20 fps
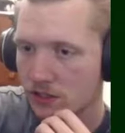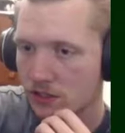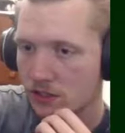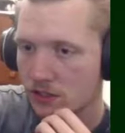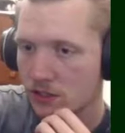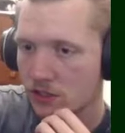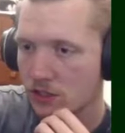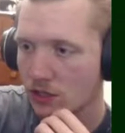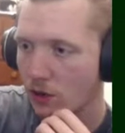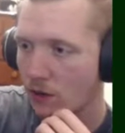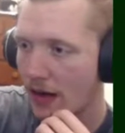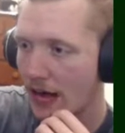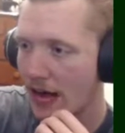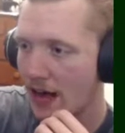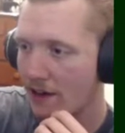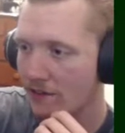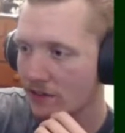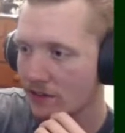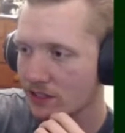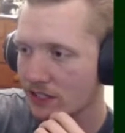So
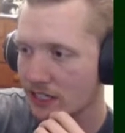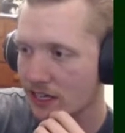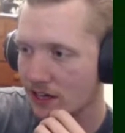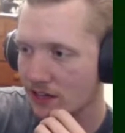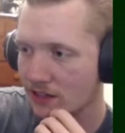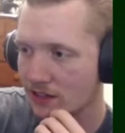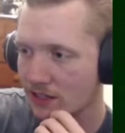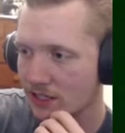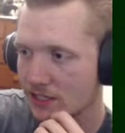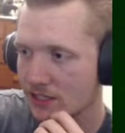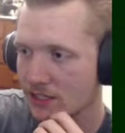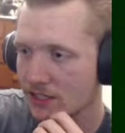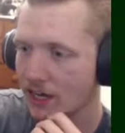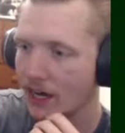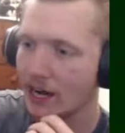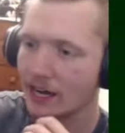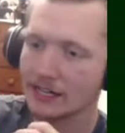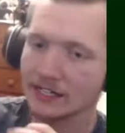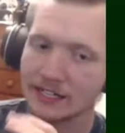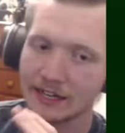heavily on this
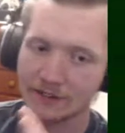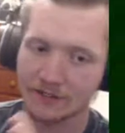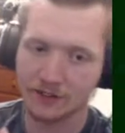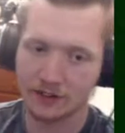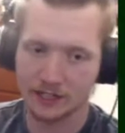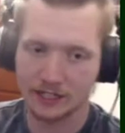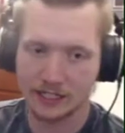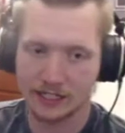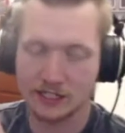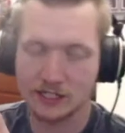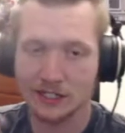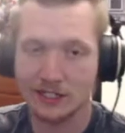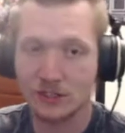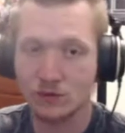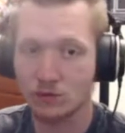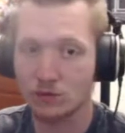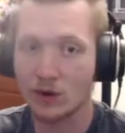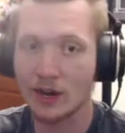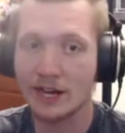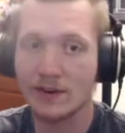side, definitely, because he's
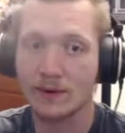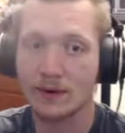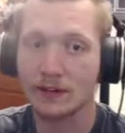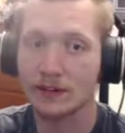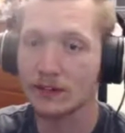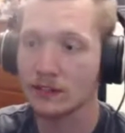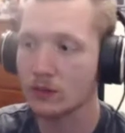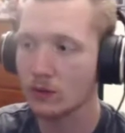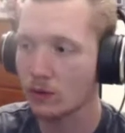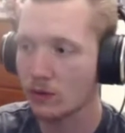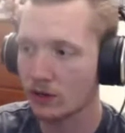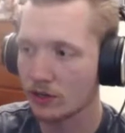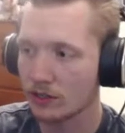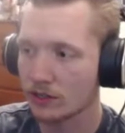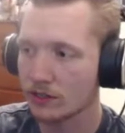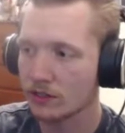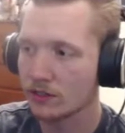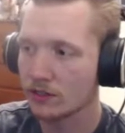right around the corner.